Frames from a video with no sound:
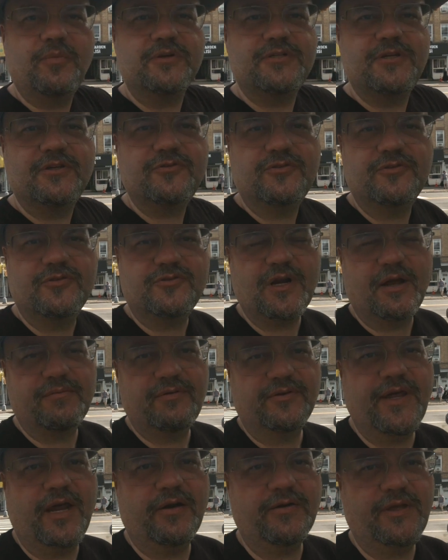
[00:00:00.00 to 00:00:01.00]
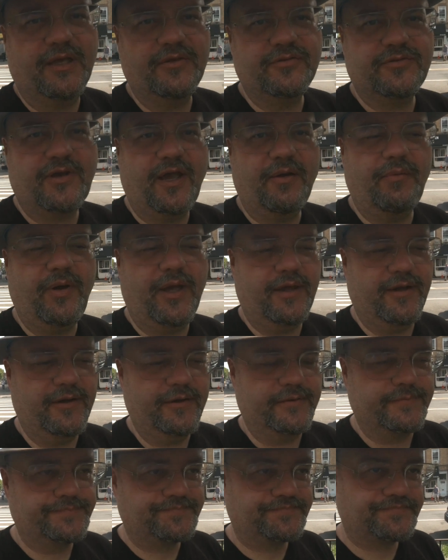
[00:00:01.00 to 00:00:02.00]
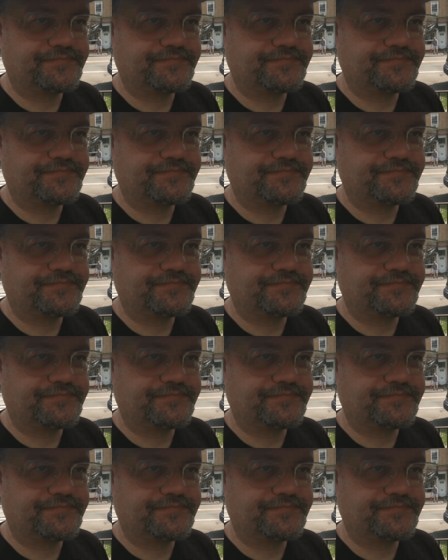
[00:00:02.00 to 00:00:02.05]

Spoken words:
much history is traveled down Kings Highway here.